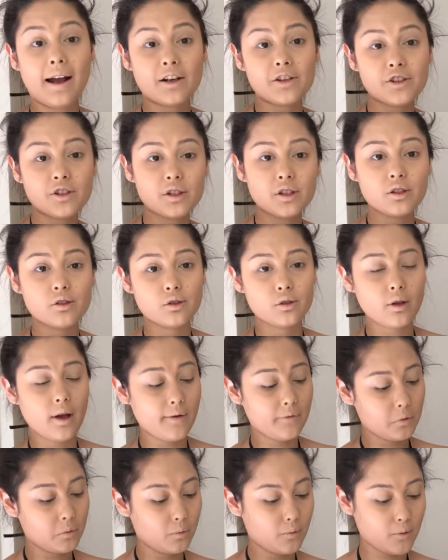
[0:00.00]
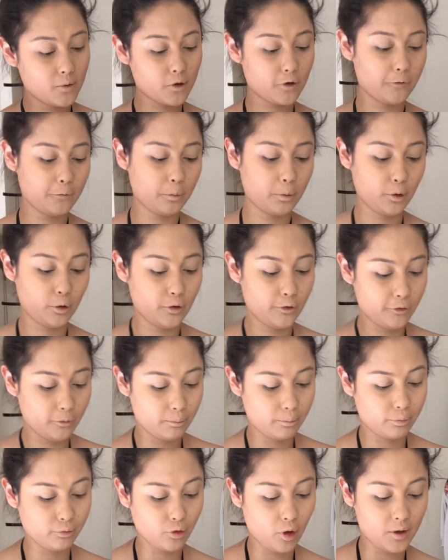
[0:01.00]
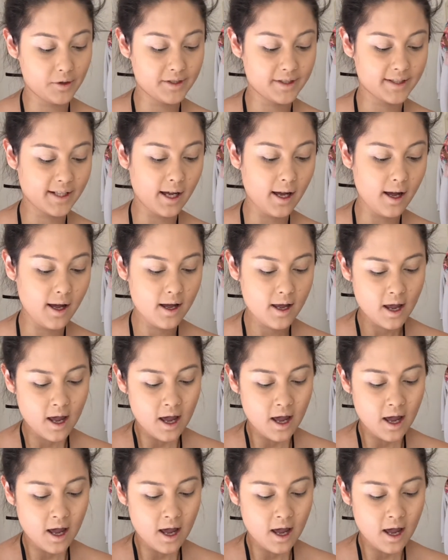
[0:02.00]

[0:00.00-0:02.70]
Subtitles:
actually do have a waterproof bronzer,